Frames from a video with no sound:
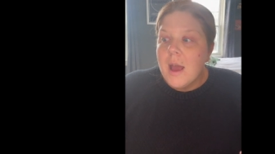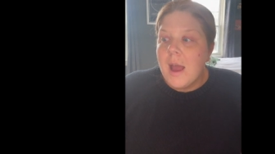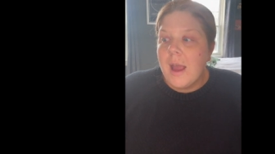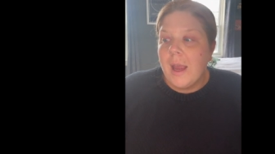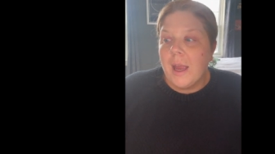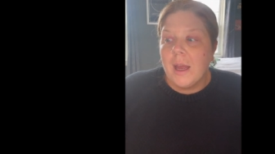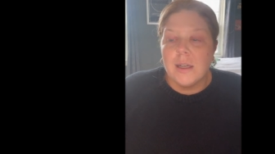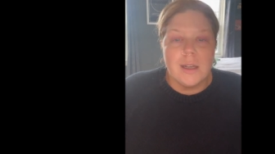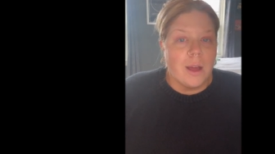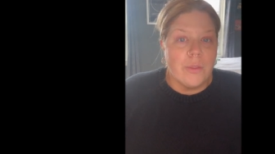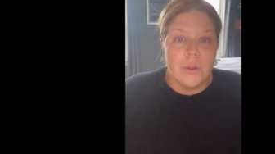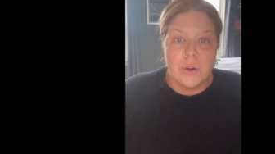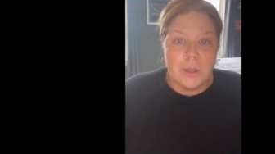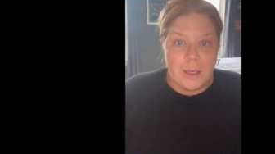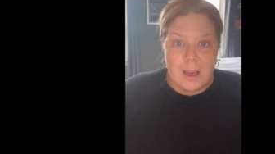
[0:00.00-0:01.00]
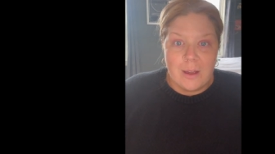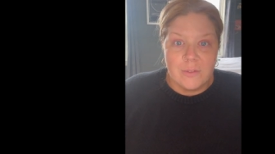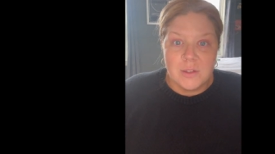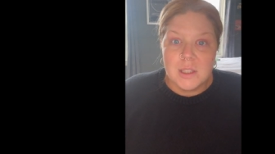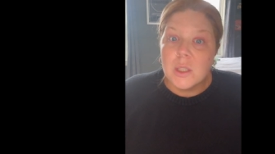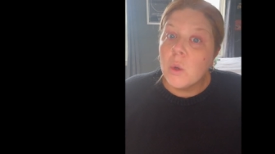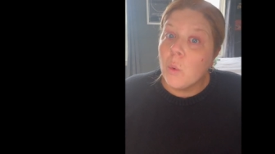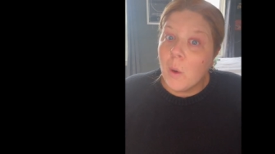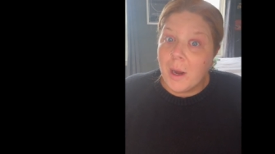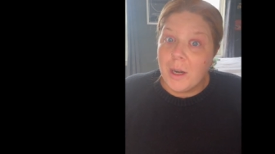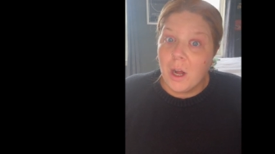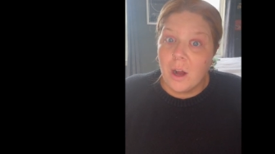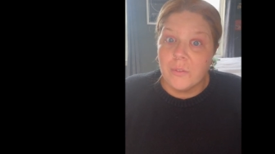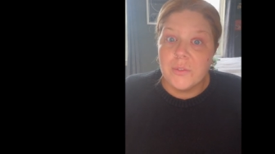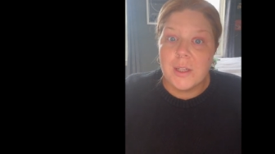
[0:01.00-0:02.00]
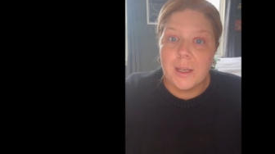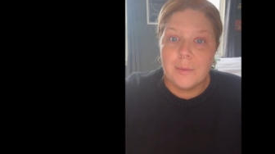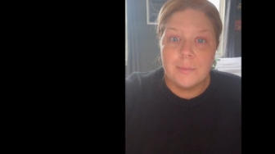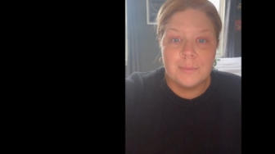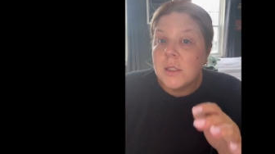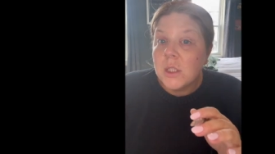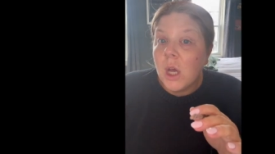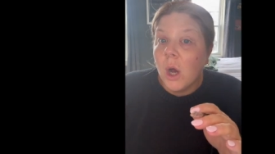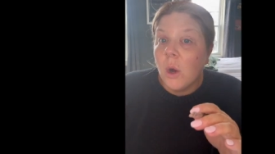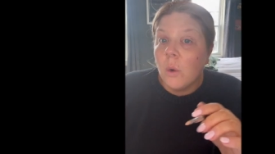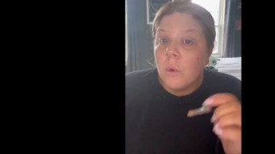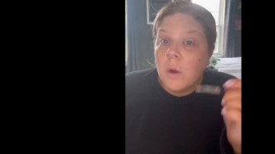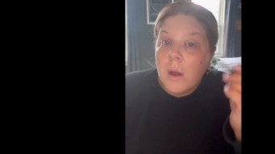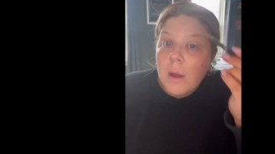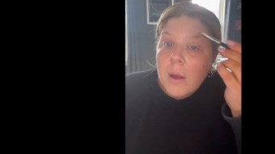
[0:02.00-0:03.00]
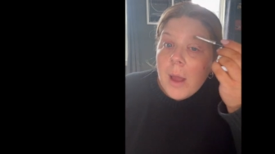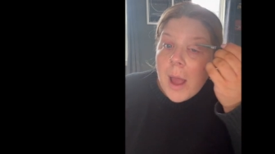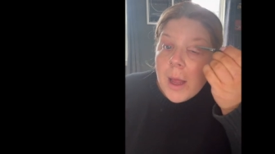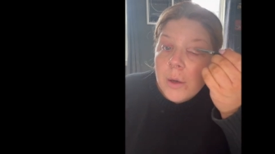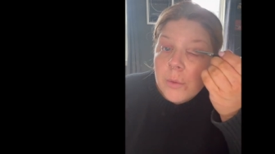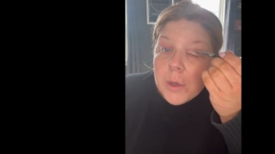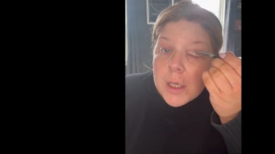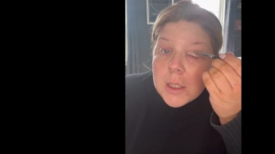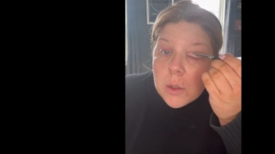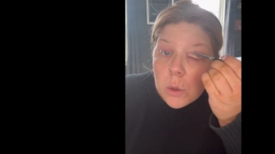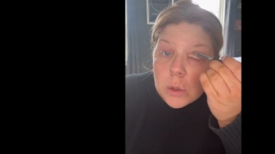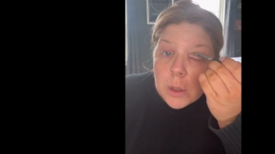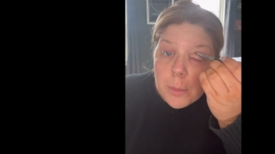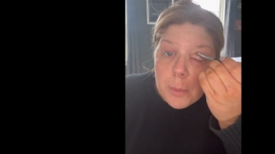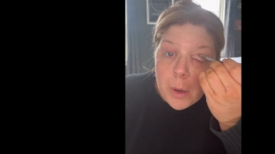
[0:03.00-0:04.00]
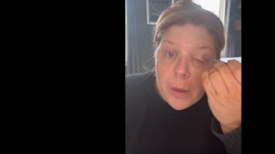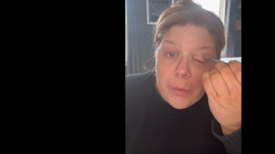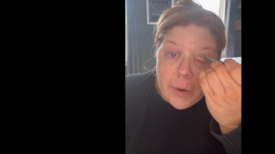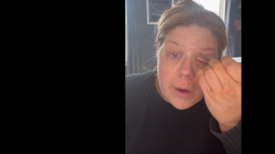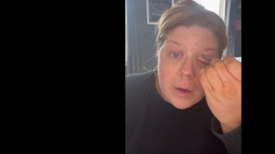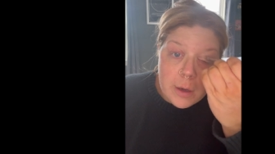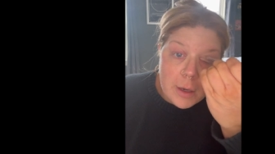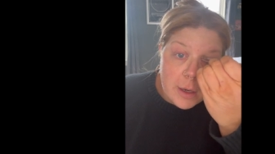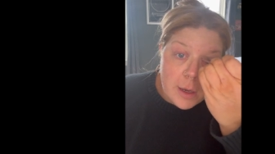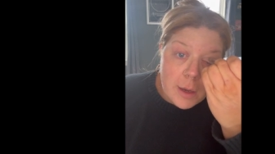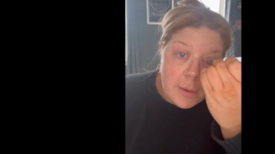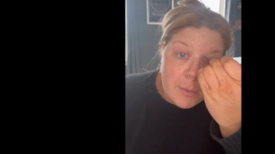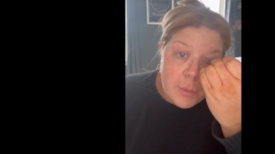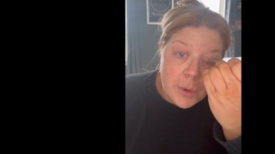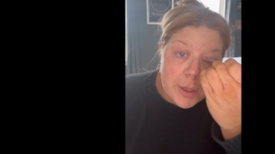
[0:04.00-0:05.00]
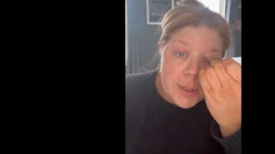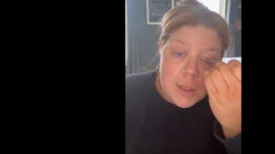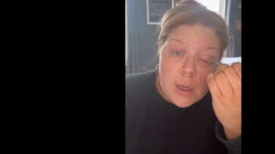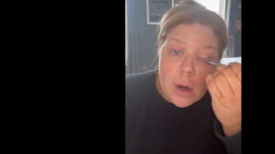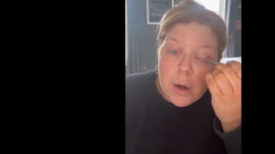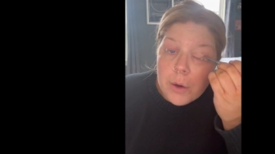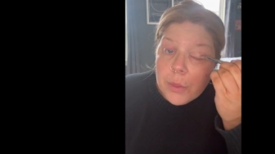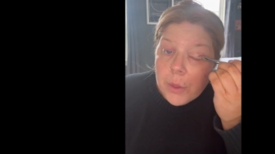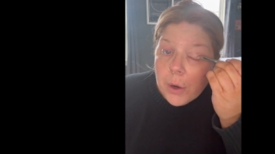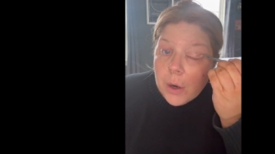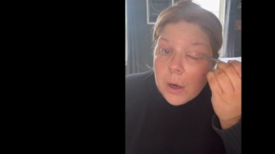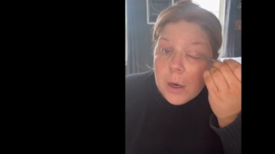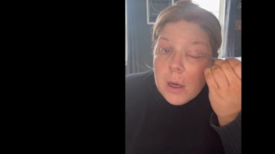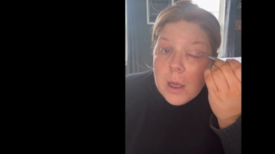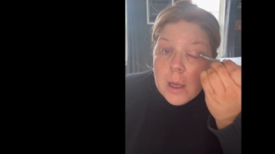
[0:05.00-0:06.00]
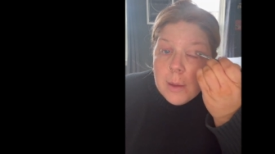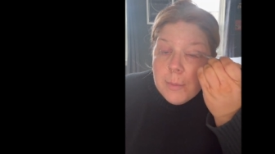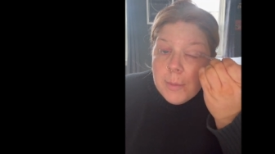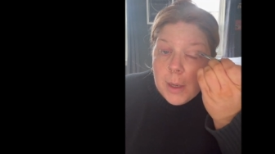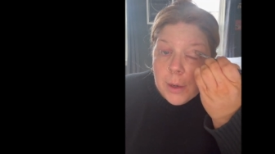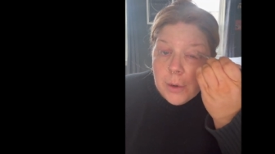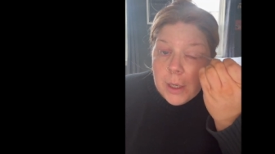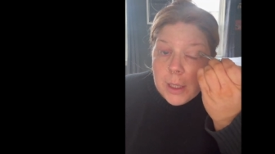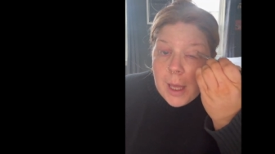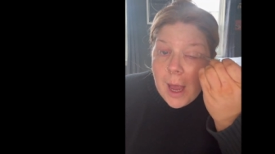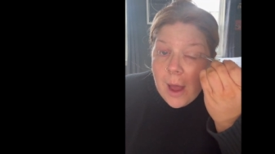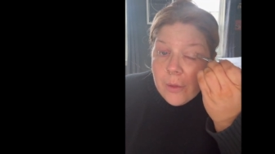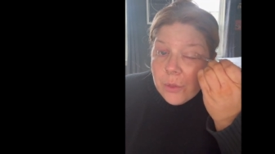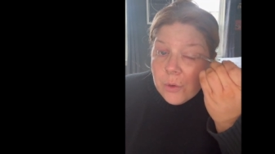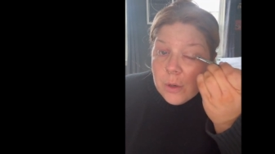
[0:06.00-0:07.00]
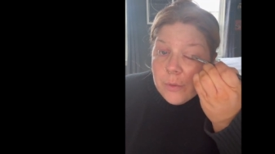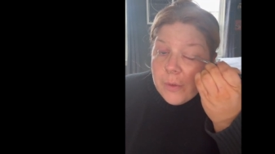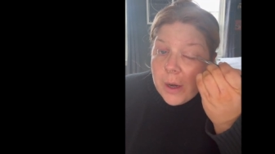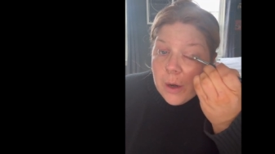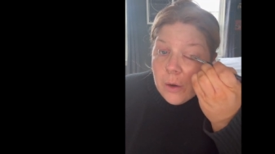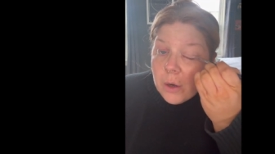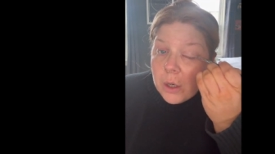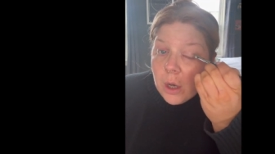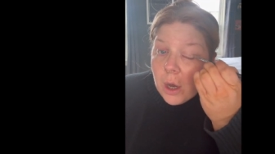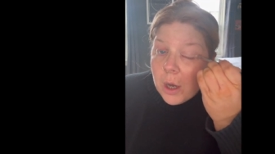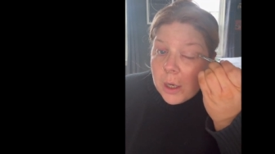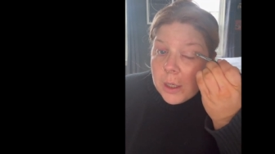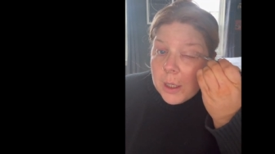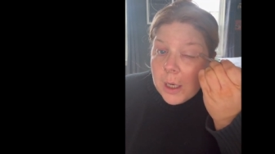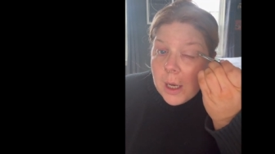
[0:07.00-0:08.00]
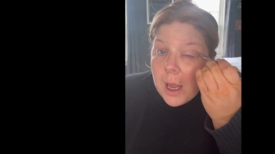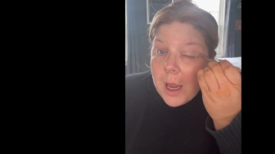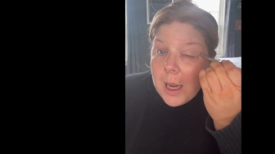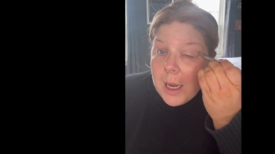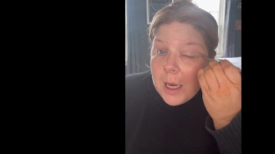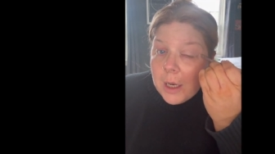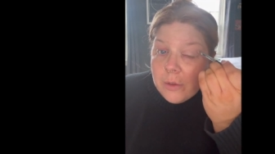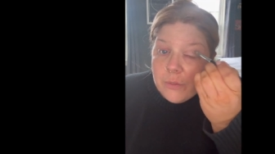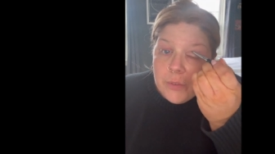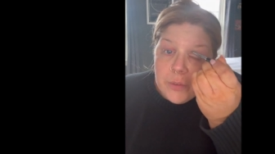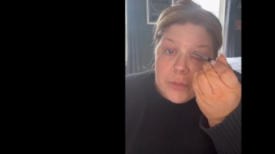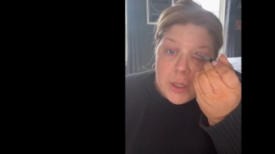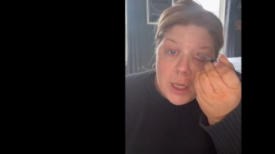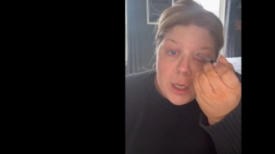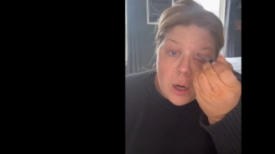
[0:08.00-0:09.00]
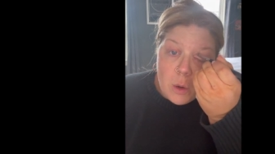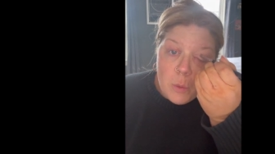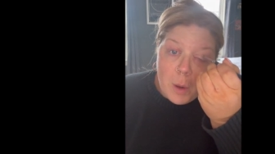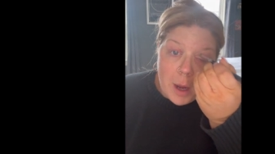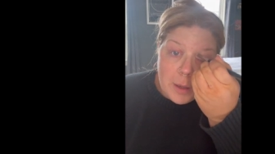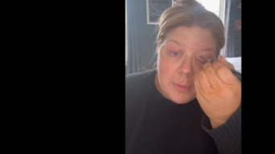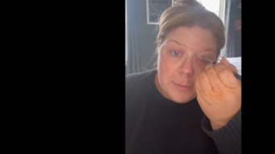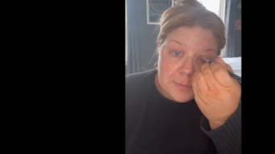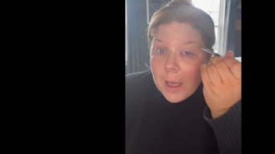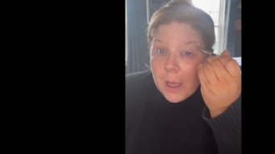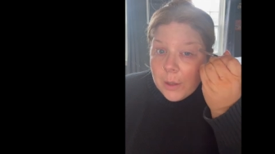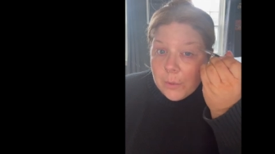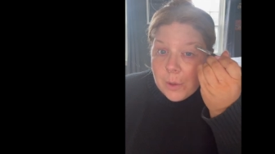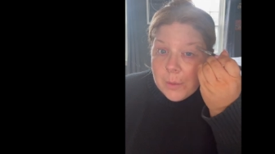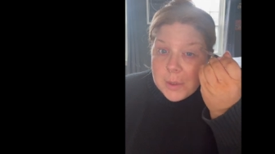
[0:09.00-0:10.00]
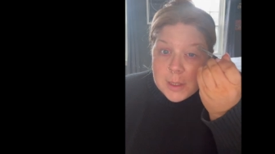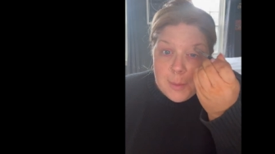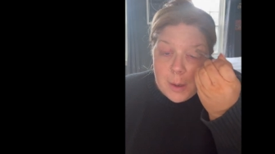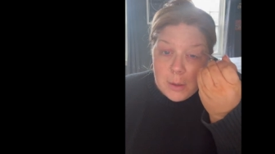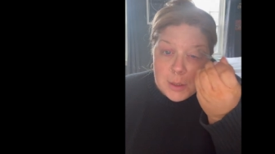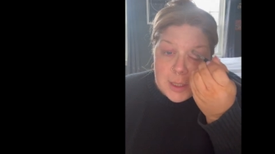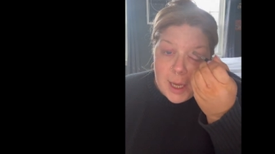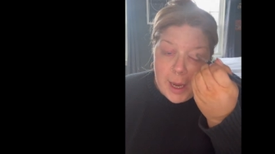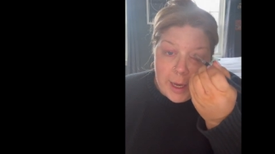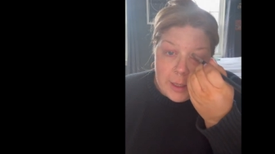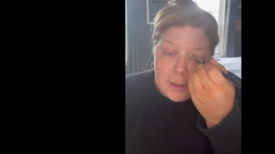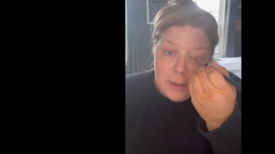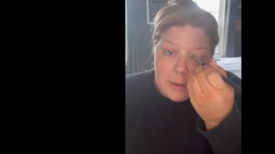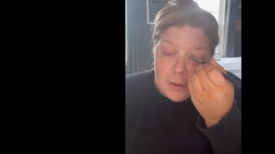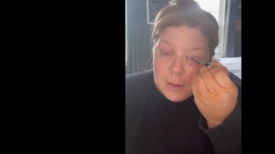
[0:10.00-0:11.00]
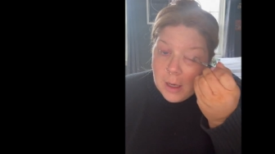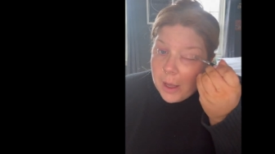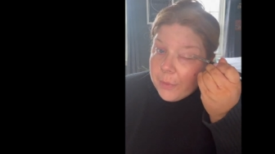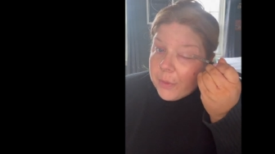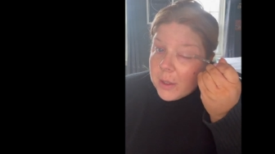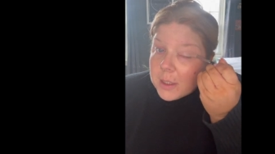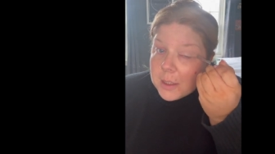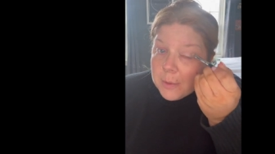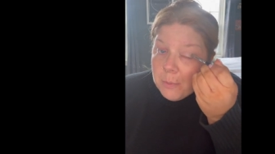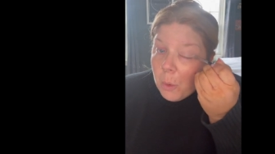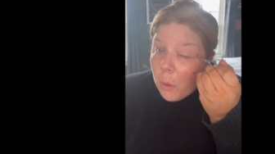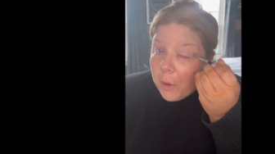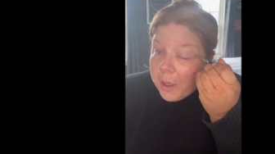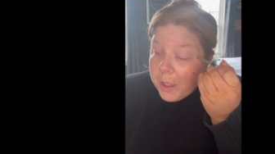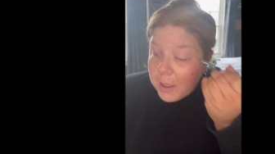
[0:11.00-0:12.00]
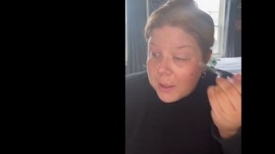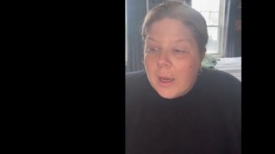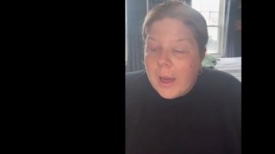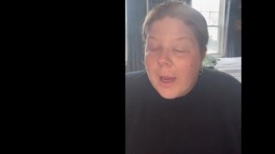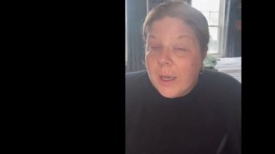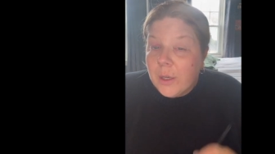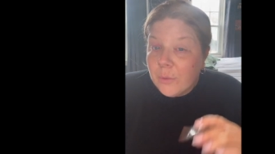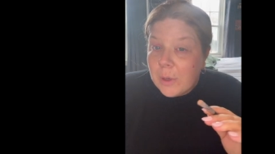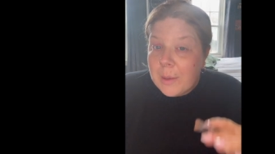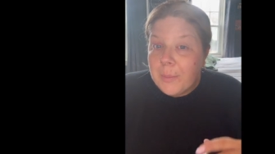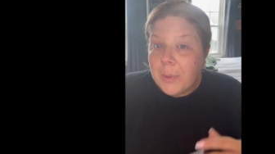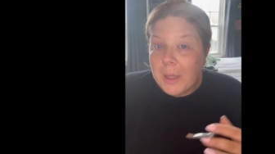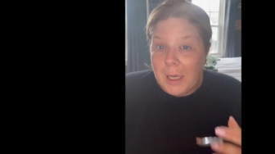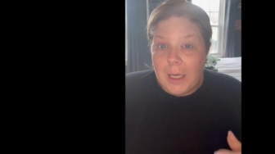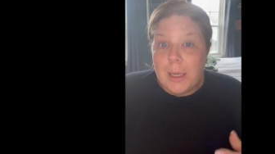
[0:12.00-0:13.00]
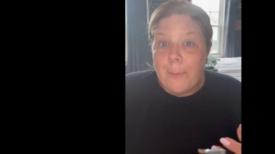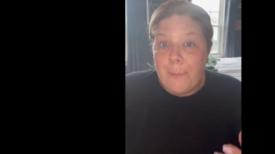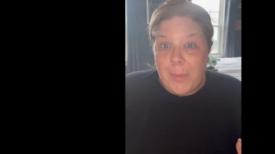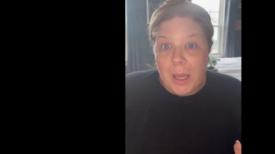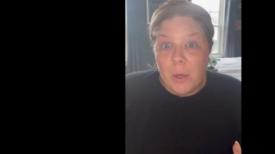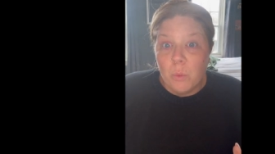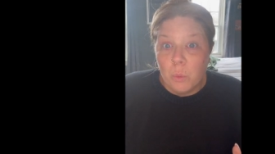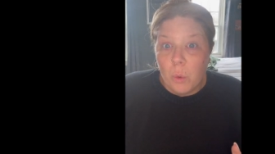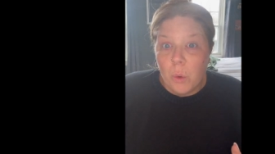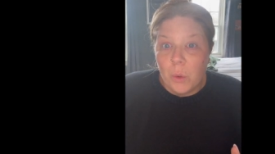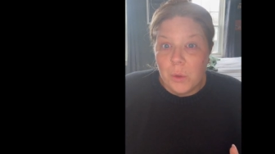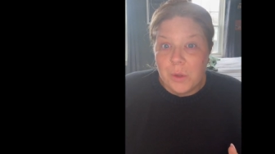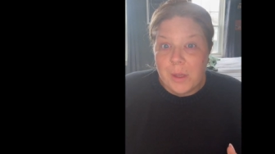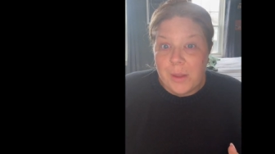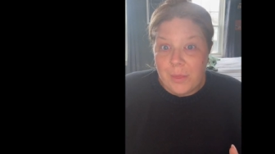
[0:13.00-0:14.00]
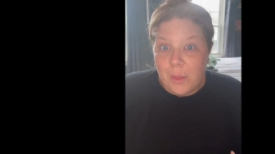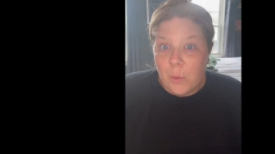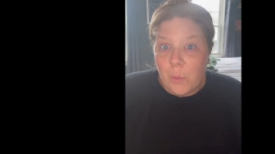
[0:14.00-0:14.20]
and other gifts quite often. So, Henry's older brother, Prince Arthur, married Catherine of Aragon in 1501. Henry was about 10 at this point. Henry played a big role in the